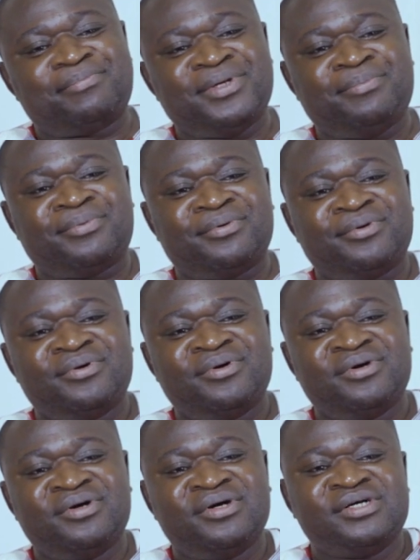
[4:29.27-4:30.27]
people.
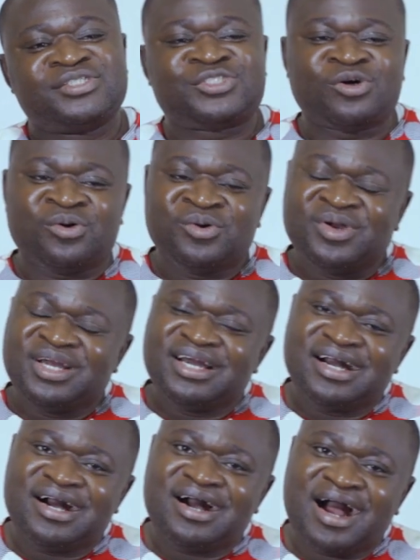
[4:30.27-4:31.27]
So,
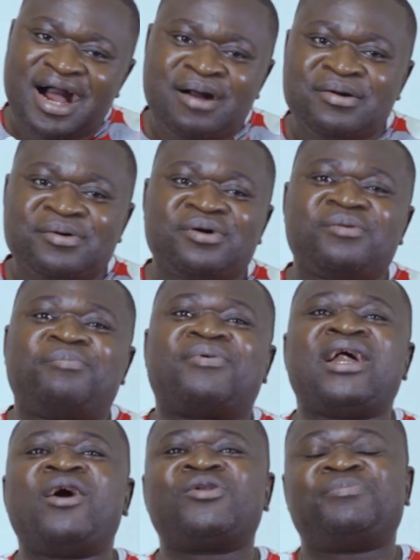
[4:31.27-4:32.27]
how
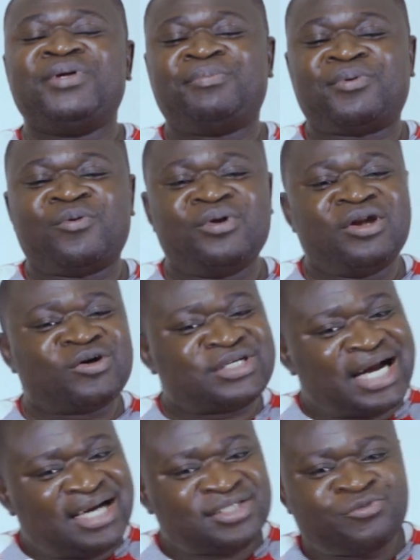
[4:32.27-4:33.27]
proud people will not
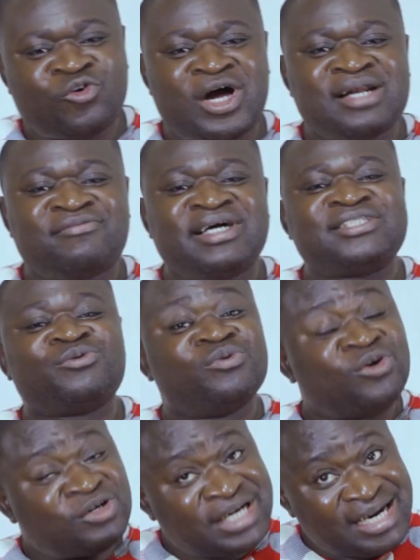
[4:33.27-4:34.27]
ask for advice, will
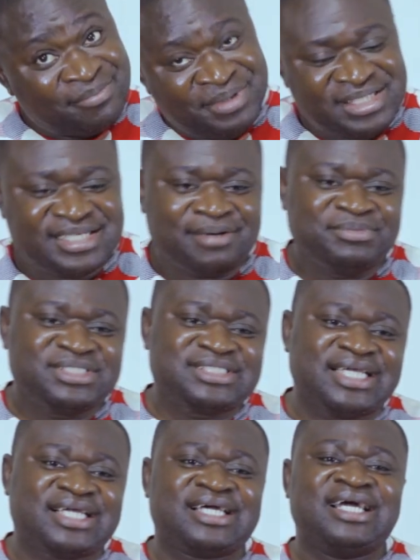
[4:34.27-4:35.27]
not admit their
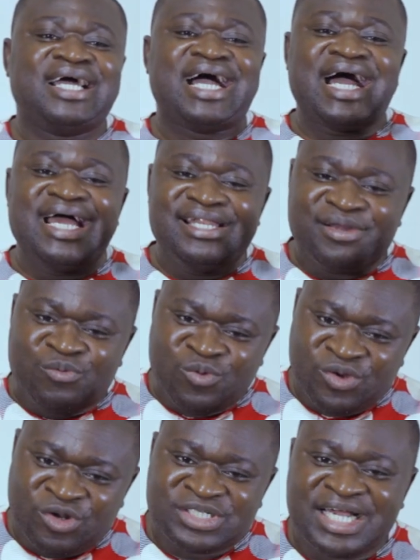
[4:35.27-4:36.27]
mistake, and they will
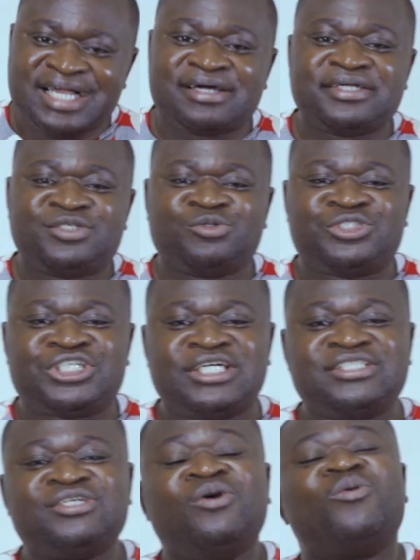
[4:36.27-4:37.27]
not agree to
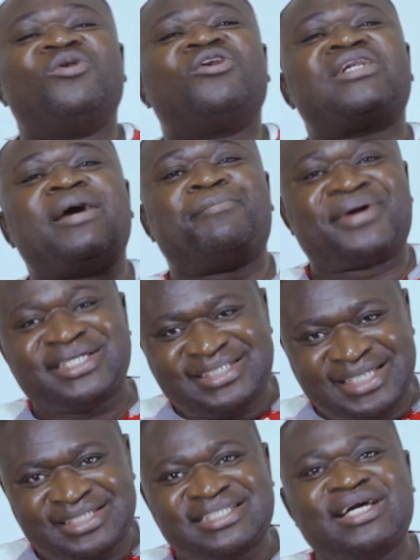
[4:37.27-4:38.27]
change, will not
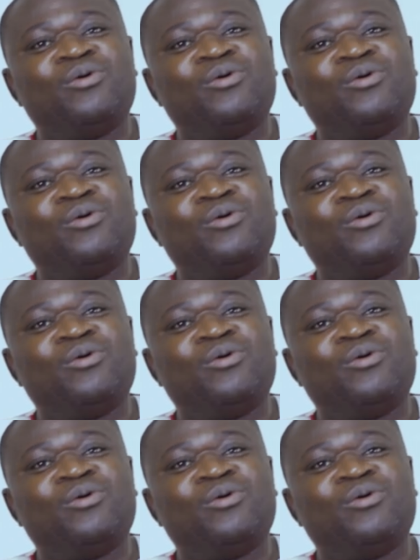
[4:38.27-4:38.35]
appreciate. They